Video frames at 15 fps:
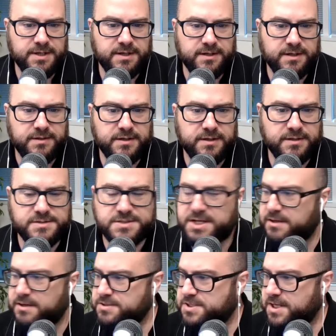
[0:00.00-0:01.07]
It
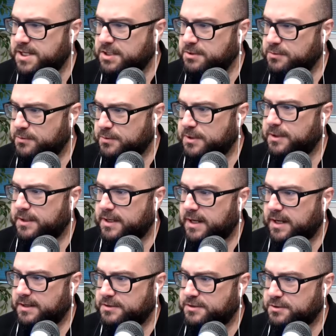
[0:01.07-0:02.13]
sounds like you were
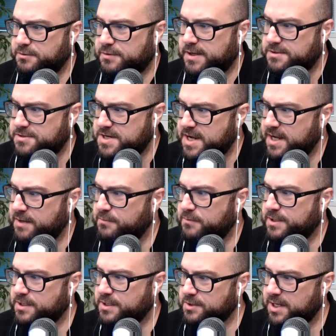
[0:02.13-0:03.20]
in 2008
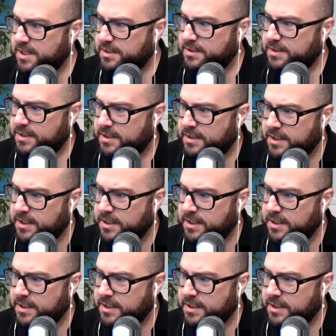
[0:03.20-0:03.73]
when you had,